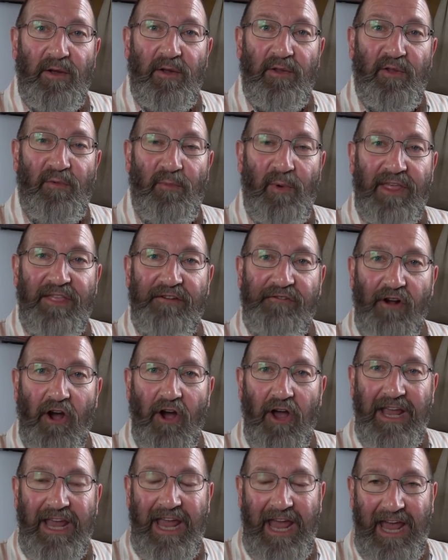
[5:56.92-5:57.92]
The weather
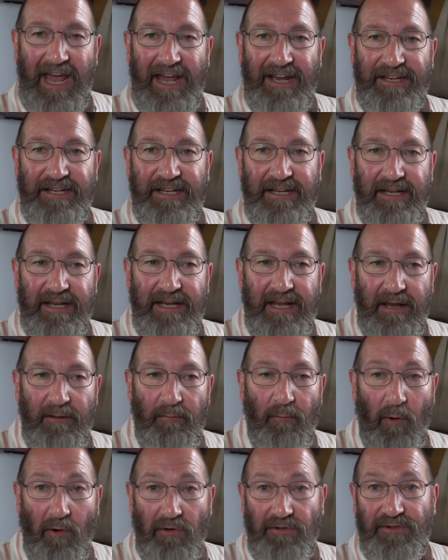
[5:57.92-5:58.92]
I had
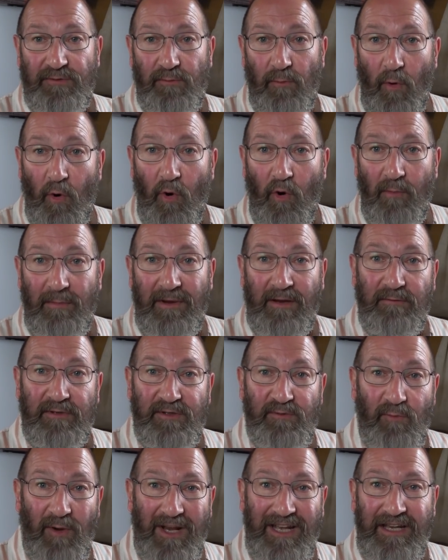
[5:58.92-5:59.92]
was warm, it
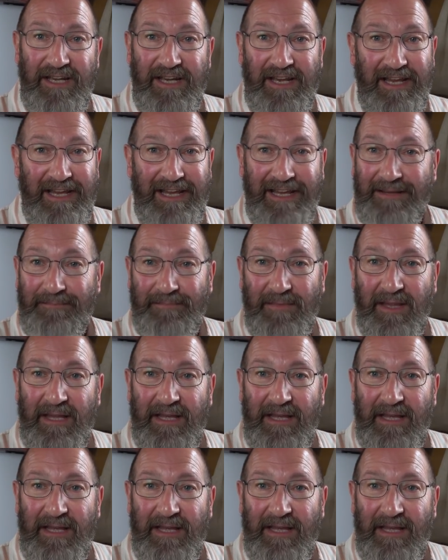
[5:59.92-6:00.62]
was windy.